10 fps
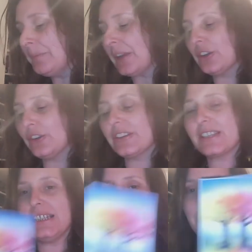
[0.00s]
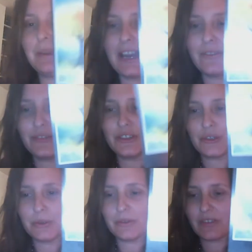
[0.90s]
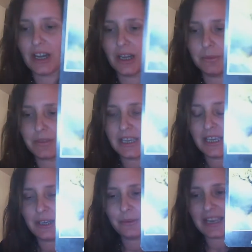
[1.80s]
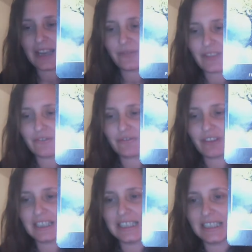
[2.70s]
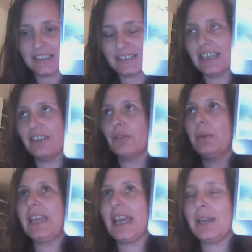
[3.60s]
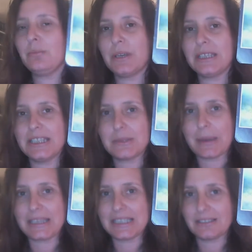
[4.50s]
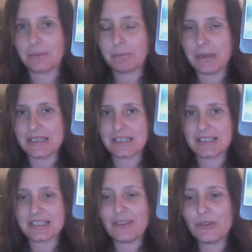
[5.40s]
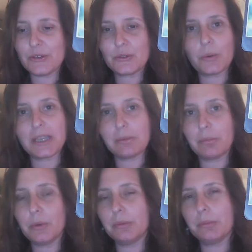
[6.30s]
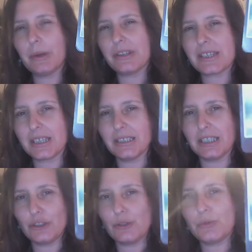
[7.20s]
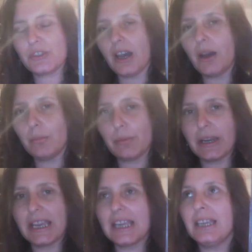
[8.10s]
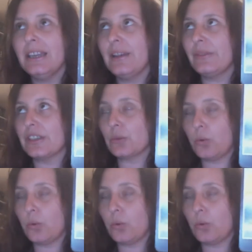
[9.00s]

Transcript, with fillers: And on the Sunday, we have the Two of Cups. We have that friendliness here, and we can bring this back down to basics. And that feels quite important by the Sunday to start bringing this